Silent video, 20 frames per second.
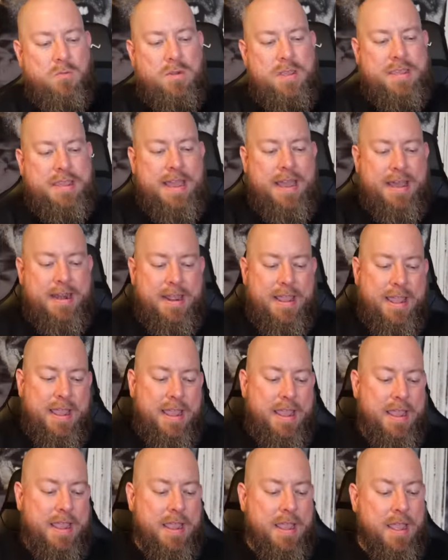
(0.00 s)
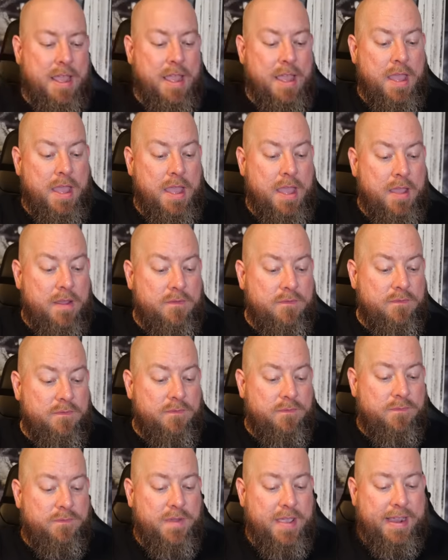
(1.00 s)
we got a
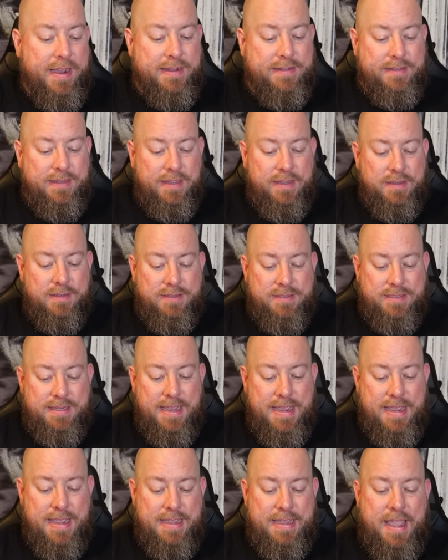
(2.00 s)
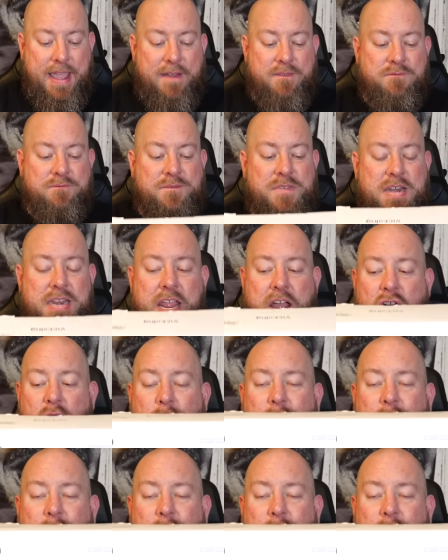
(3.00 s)
Vict Sing video